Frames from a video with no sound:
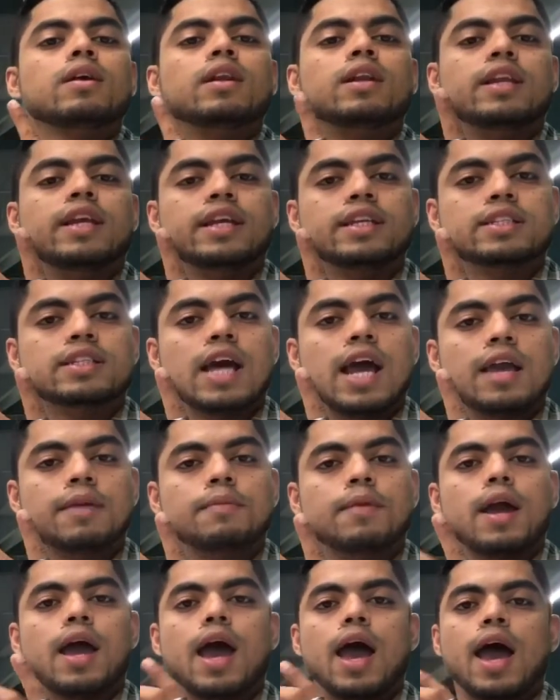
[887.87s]
lead
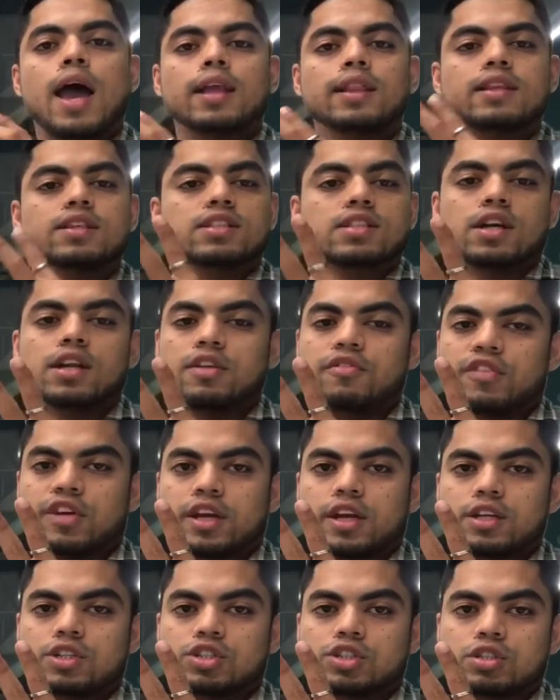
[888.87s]
time, and the
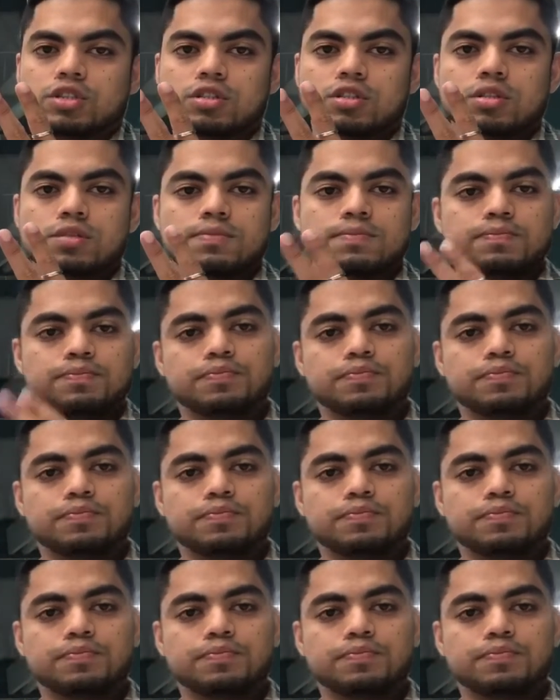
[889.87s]
certifications.